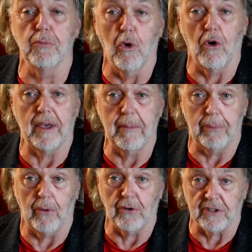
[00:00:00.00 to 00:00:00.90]
more
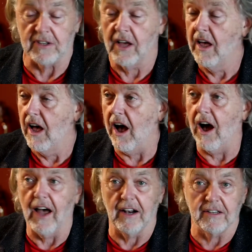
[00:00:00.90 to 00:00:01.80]
important.
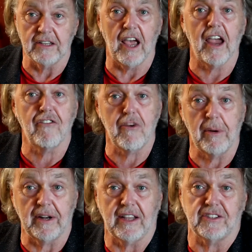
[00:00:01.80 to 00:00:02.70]
Ireland,
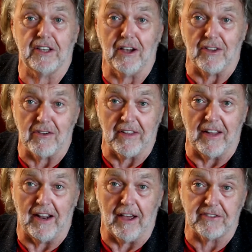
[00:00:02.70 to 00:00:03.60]
everybody has to go there in
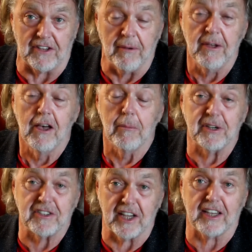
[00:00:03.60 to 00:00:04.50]
their lifetime,
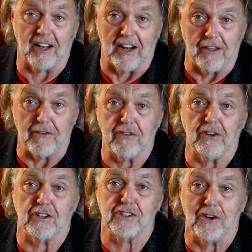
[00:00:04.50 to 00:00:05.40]
particularly if you've got
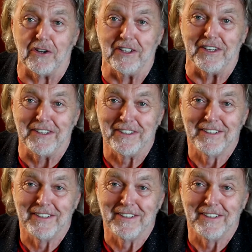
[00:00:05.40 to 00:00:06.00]
a song in it.